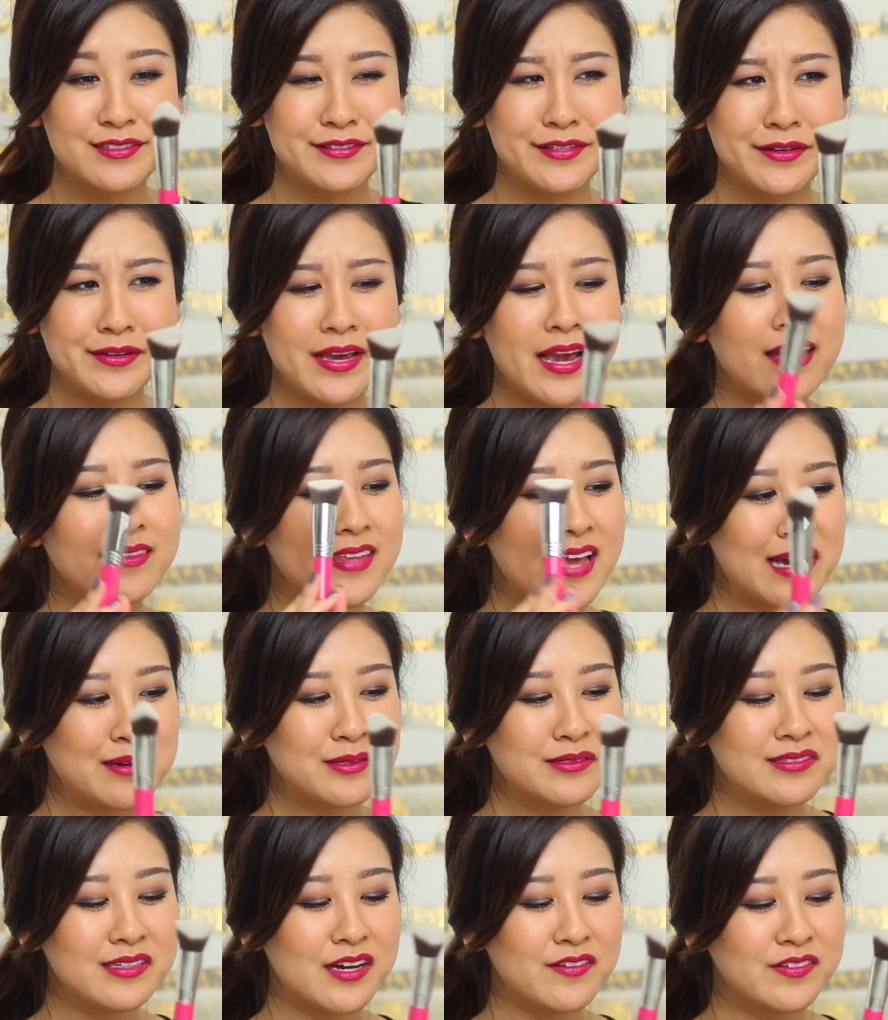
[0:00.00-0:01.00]
So yeah,
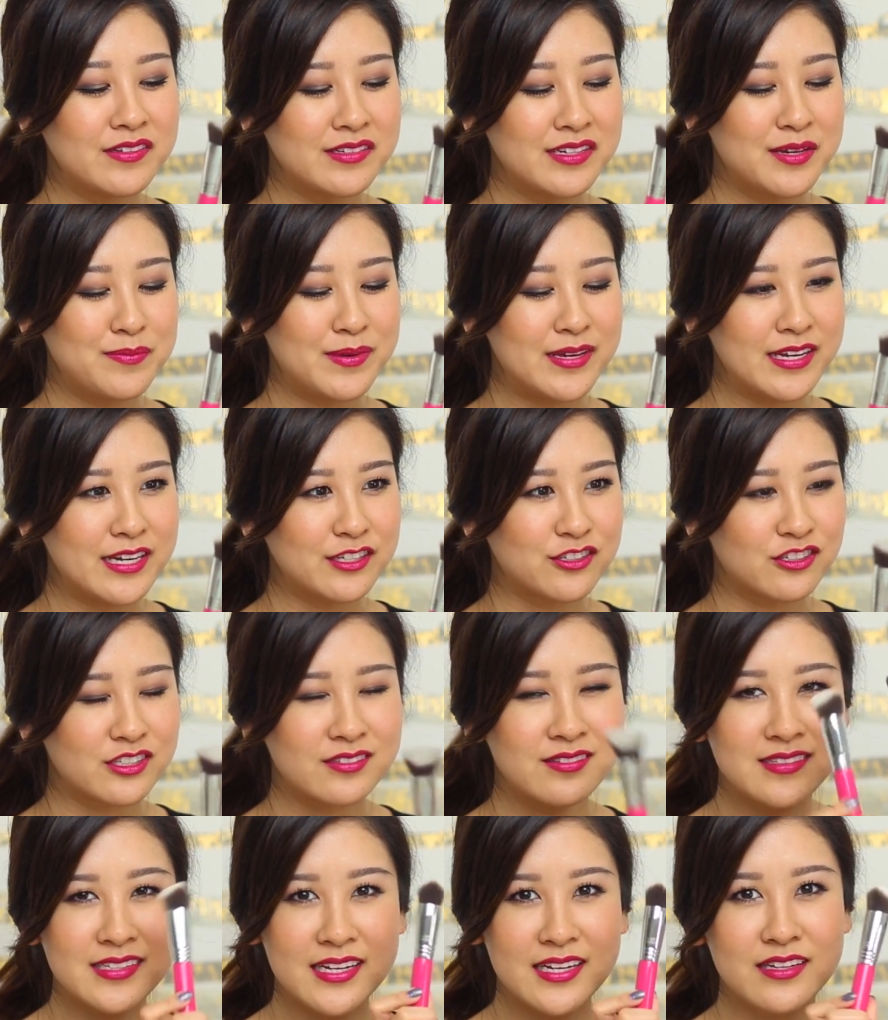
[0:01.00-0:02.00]
that will definitely be
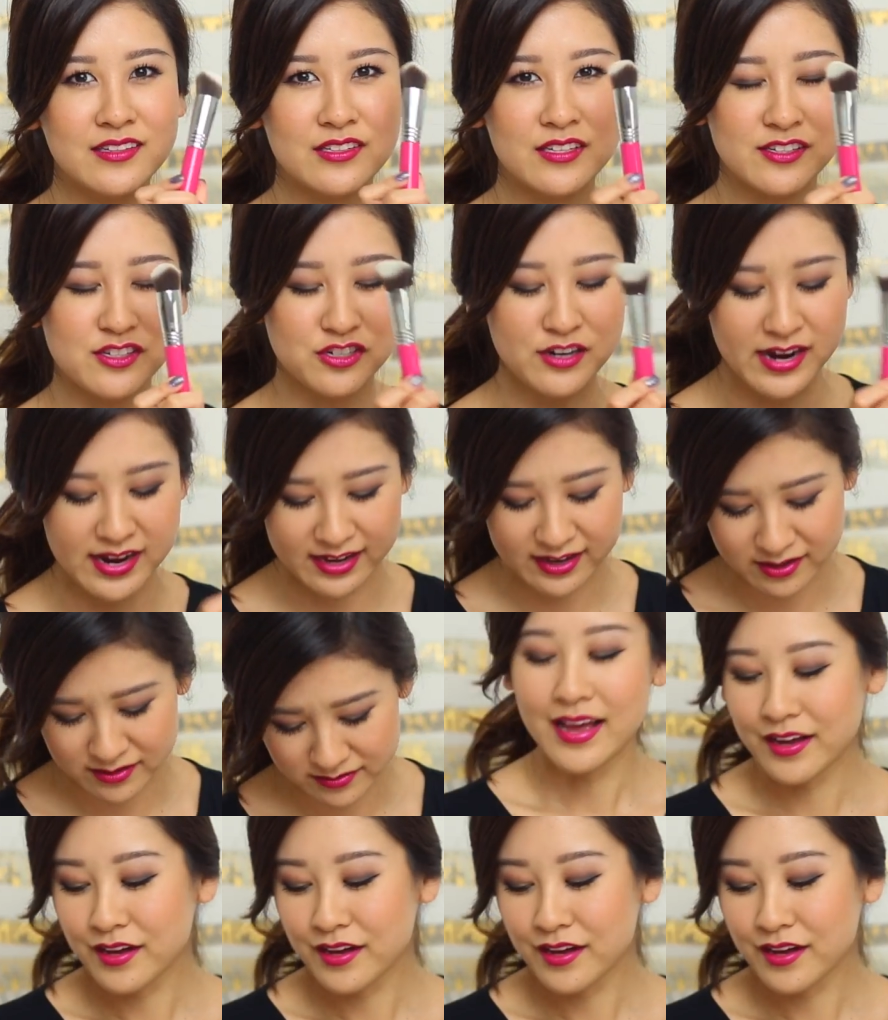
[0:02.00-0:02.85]
interesting to try out.